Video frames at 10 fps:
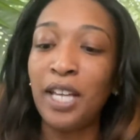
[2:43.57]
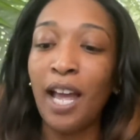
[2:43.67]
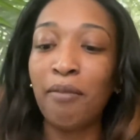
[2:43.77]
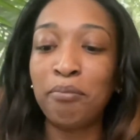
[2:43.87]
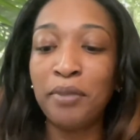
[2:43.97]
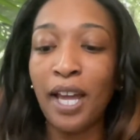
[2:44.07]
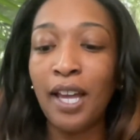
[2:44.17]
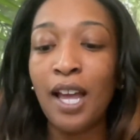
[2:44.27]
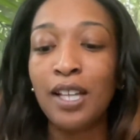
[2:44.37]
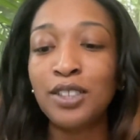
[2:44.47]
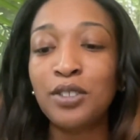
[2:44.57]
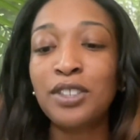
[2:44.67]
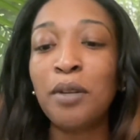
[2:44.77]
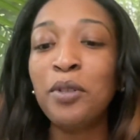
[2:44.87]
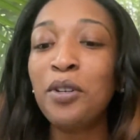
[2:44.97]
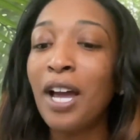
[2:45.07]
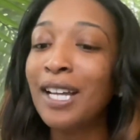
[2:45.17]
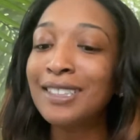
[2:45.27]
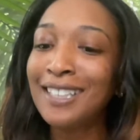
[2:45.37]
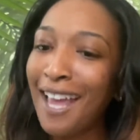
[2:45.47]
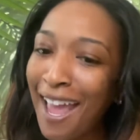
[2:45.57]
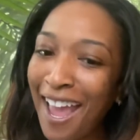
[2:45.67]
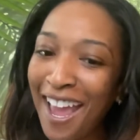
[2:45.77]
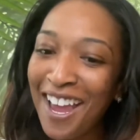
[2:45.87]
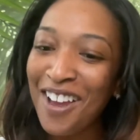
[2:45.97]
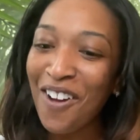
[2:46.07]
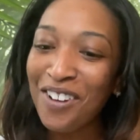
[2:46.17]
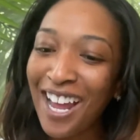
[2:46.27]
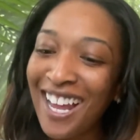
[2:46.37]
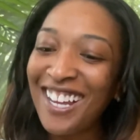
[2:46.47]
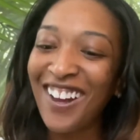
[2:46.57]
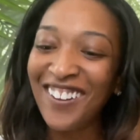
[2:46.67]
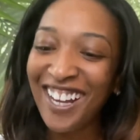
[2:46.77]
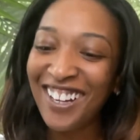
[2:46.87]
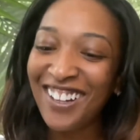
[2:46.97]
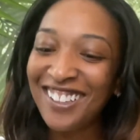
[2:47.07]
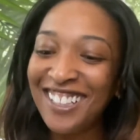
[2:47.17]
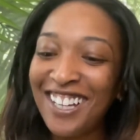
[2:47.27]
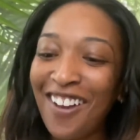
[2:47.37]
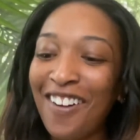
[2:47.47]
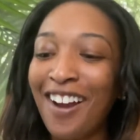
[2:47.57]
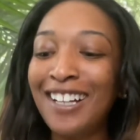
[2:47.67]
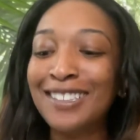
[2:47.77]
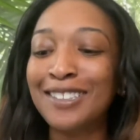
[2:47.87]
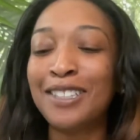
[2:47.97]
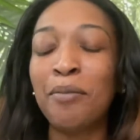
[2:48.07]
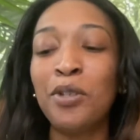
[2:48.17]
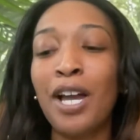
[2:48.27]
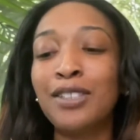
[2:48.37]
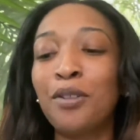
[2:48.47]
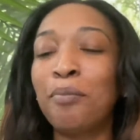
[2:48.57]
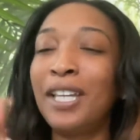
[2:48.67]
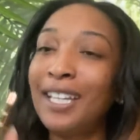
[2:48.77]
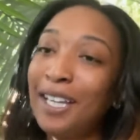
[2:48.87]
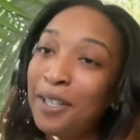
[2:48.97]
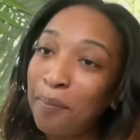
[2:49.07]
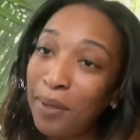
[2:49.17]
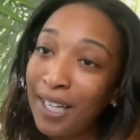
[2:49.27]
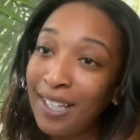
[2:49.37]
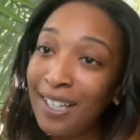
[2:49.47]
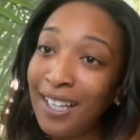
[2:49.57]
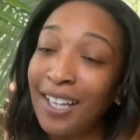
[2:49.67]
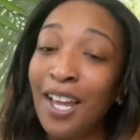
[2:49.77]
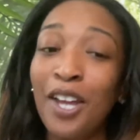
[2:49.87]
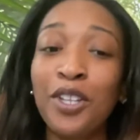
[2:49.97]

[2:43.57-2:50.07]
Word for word: Yeah, okay. So some of you guys, yay, okay, go ahead on Leo. All right, so some of you guys are being independent.